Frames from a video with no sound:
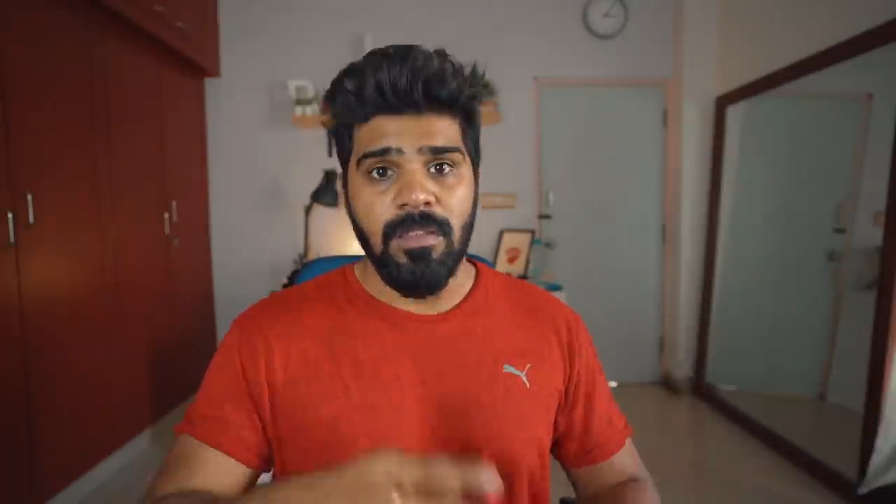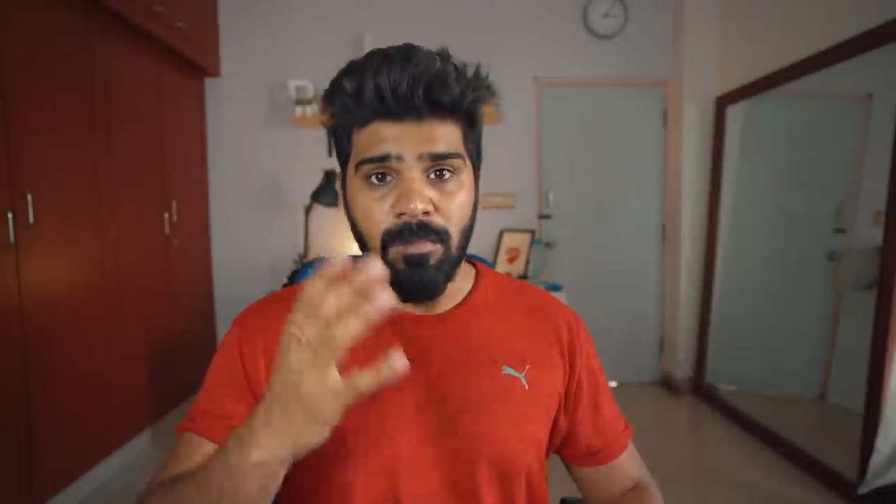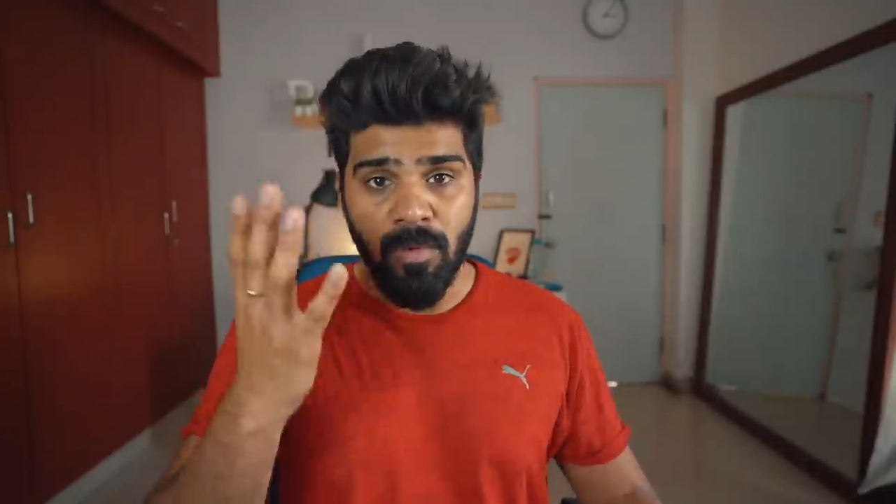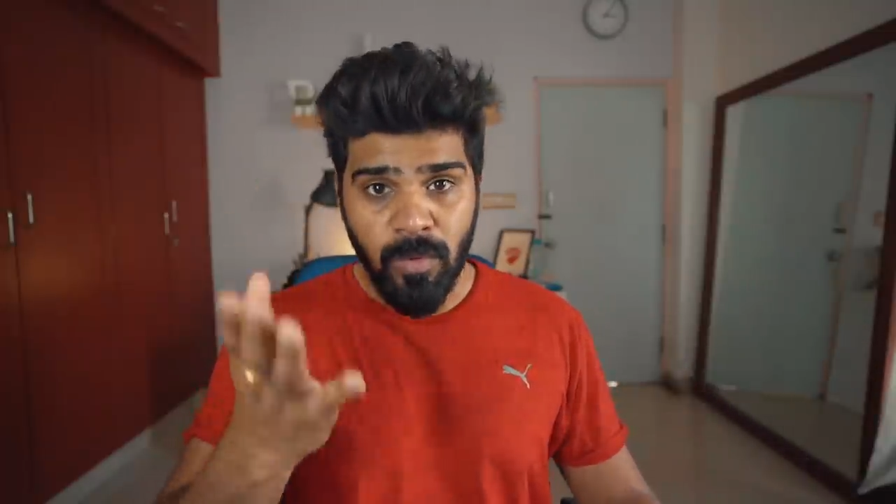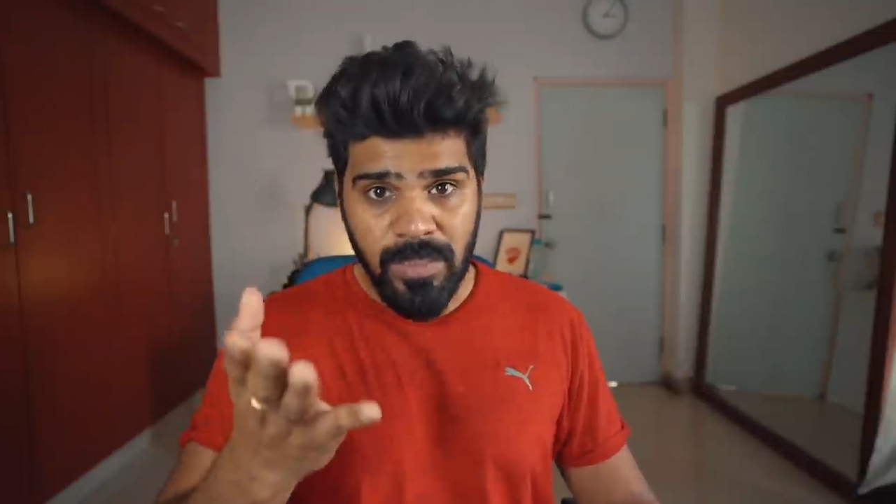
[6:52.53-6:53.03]
The
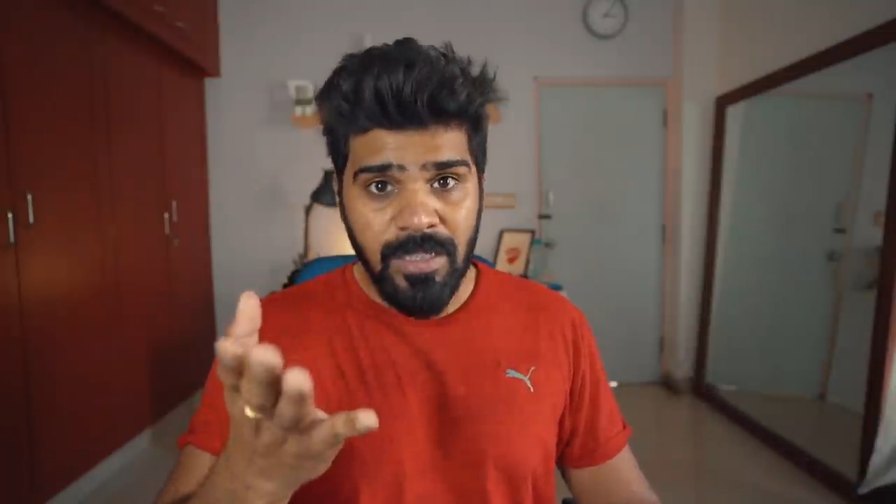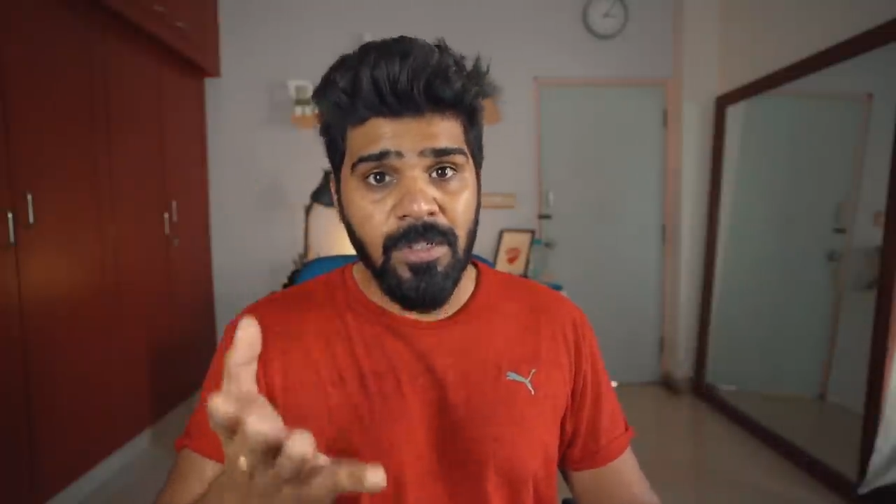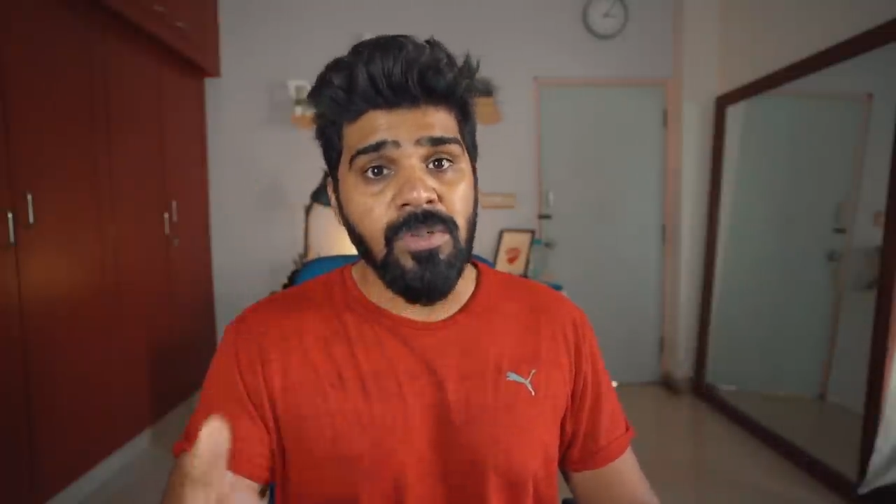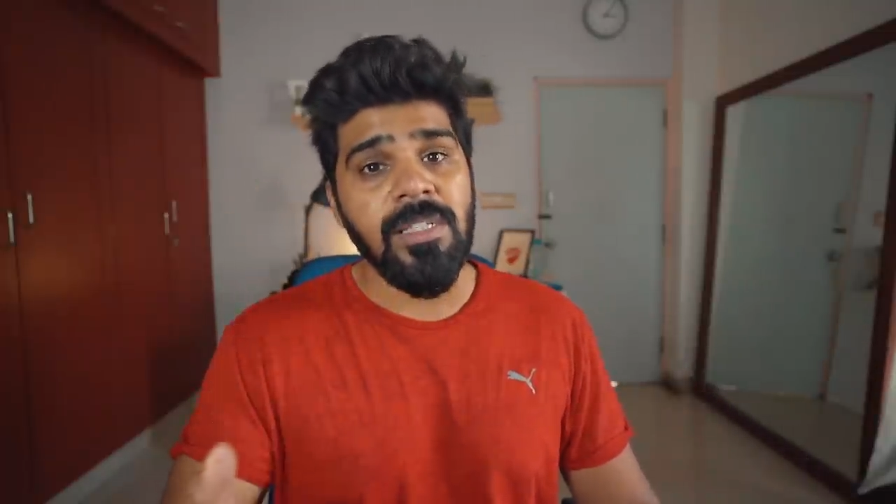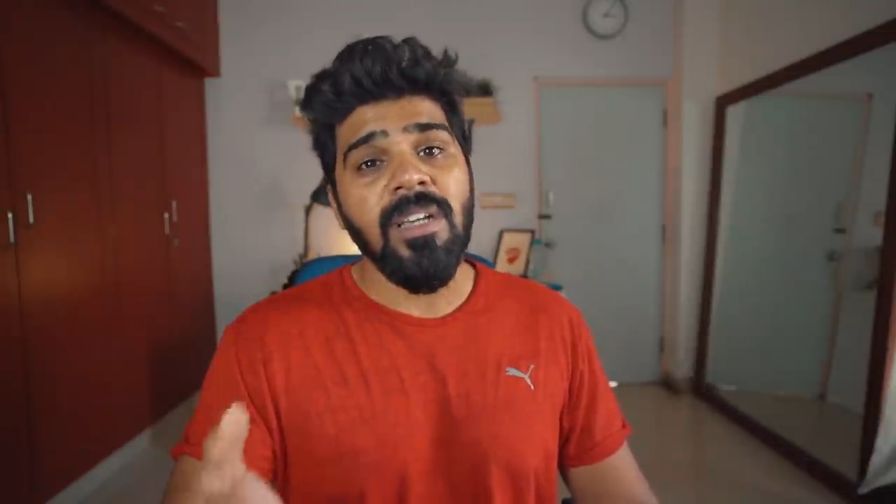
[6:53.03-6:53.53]
movies that
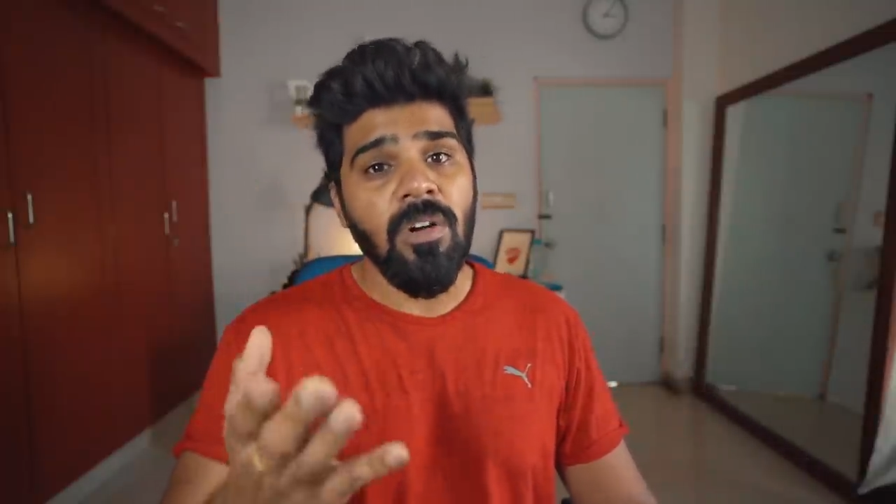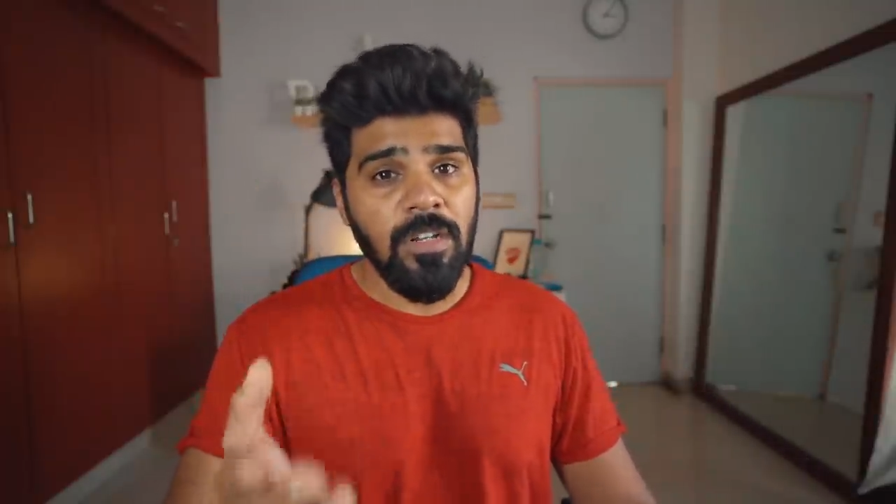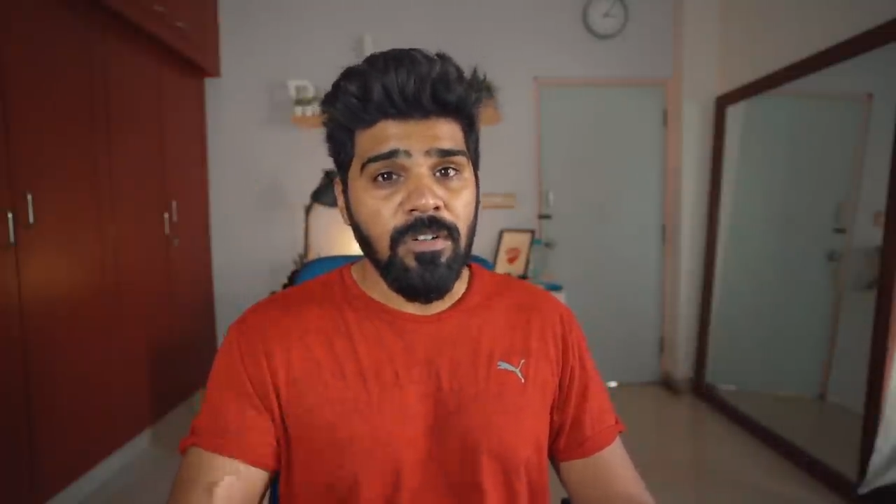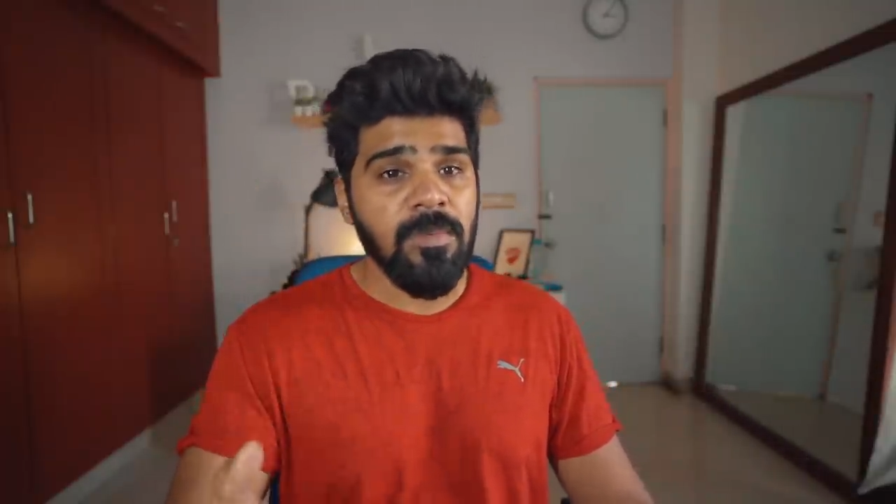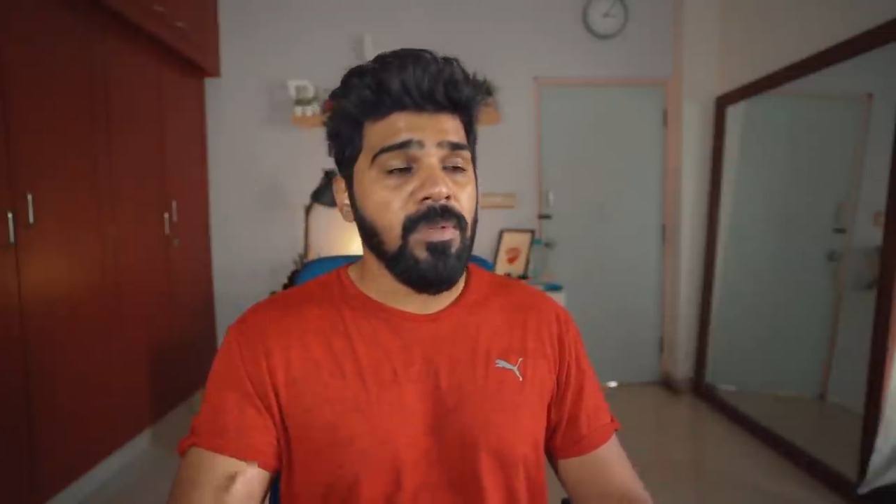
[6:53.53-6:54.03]
you see,
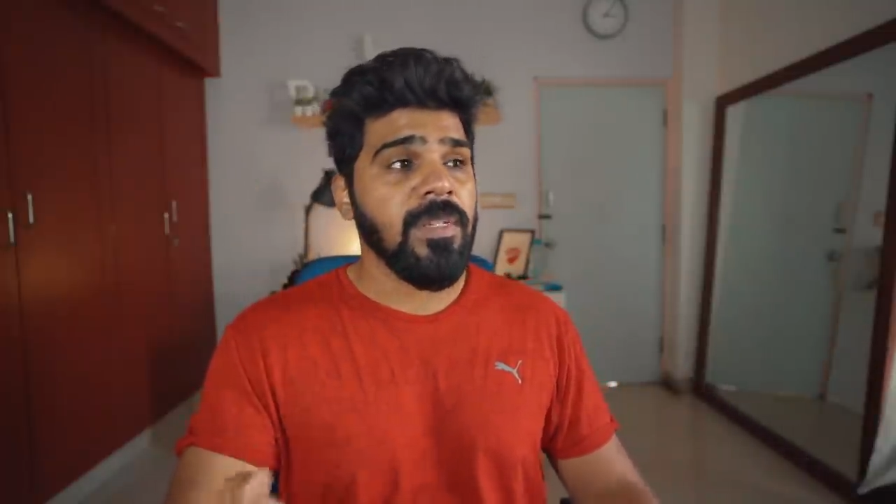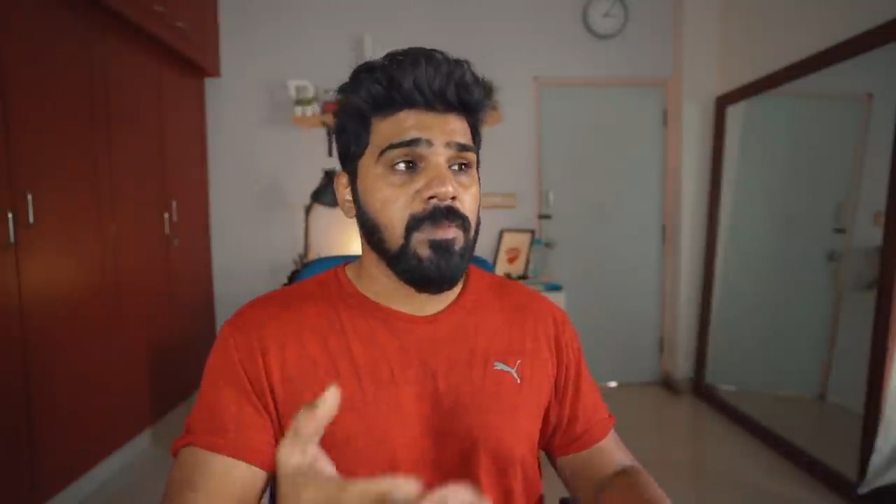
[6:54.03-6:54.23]
Hollywood movies,